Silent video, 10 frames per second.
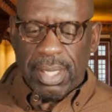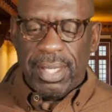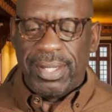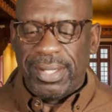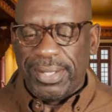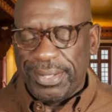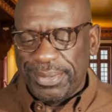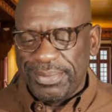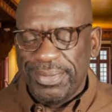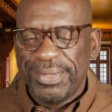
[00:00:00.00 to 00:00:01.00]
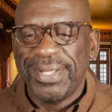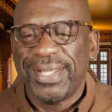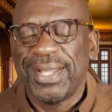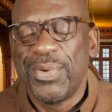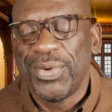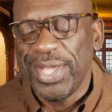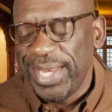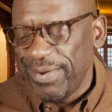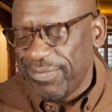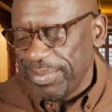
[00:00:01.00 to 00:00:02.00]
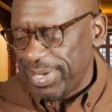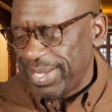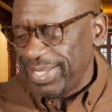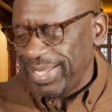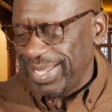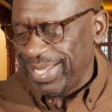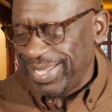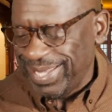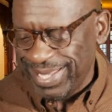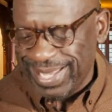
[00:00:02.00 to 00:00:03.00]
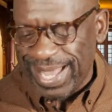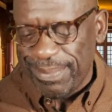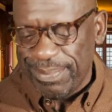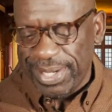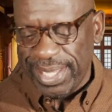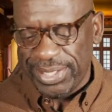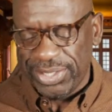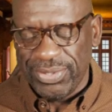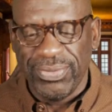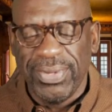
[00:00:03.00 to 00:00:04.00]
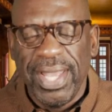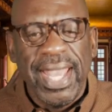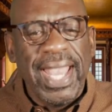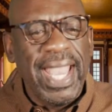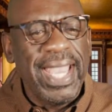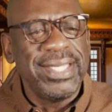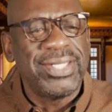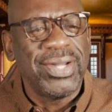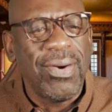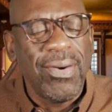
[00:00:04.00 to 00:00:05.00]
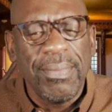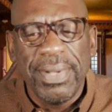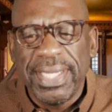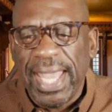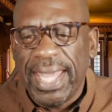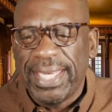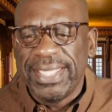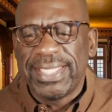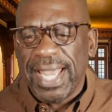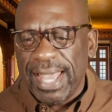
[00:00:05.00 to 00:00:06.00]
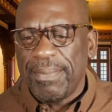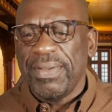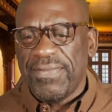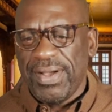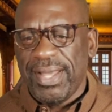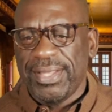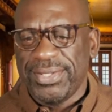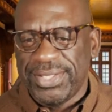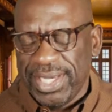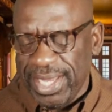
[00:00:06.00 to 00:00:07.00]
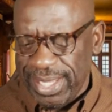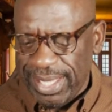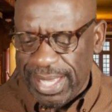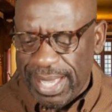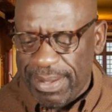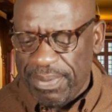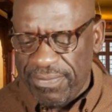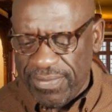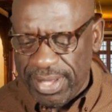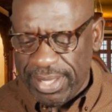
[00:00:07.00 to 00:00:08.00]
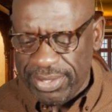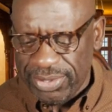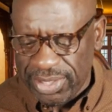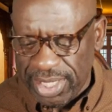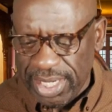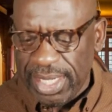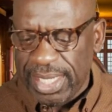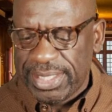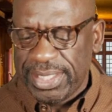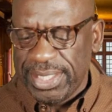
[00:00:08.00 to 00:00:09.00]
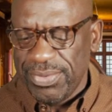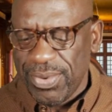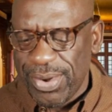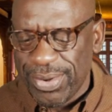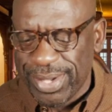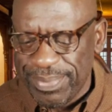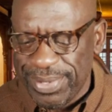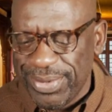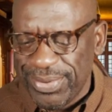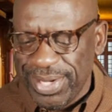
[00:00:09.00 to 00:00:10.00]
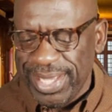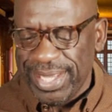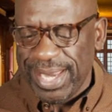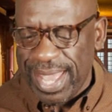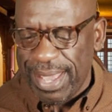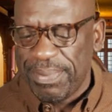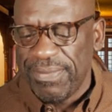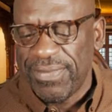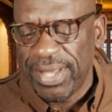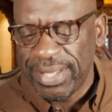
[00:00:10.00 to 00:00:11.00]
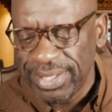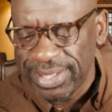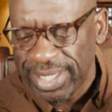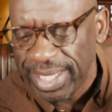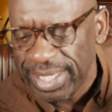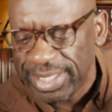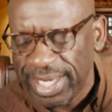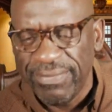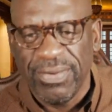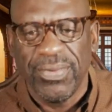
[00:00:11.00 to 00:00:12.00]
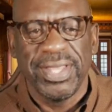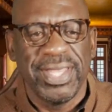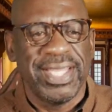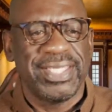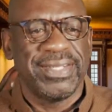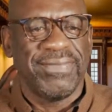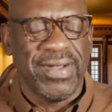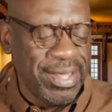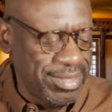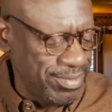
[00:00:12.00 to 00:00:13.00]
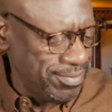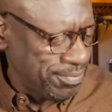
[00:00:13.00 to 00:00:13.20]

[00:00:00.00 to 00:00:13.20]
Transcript: Come on in, everybody. God bless you. And to all my daddies, happy Father's Day. Happy Father's Day. I see you all coming on in. Happy Father's Day to everyone that's a father.